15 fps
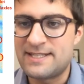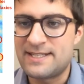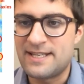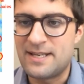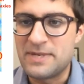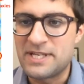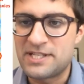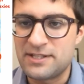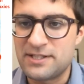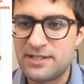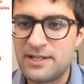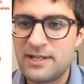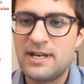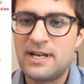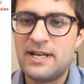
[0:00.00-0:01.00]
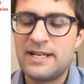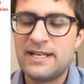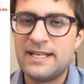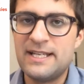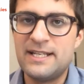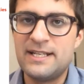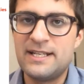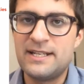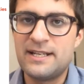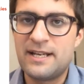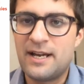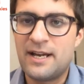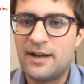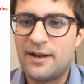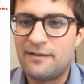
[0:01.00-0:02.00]
This is emission
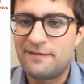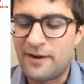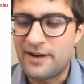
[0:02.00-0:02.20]
in